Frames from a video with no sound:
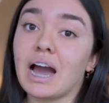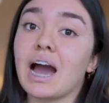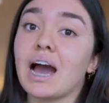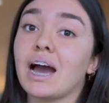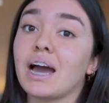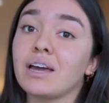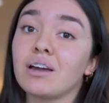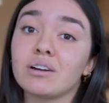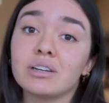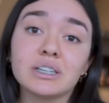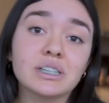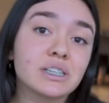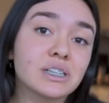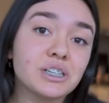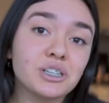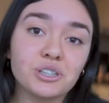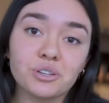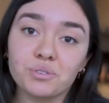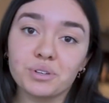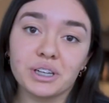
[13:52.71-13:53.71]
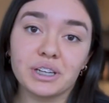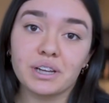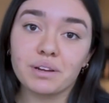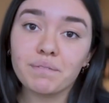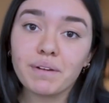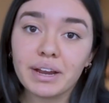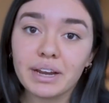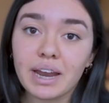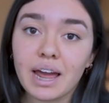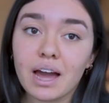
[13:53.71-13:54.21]
I honestly don't need it
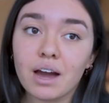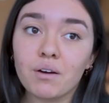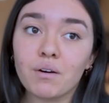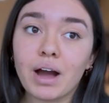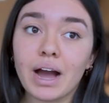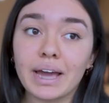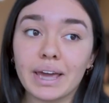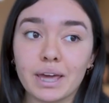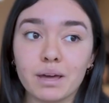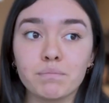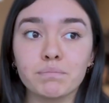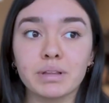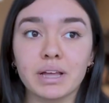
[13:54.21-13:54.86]
right now. I am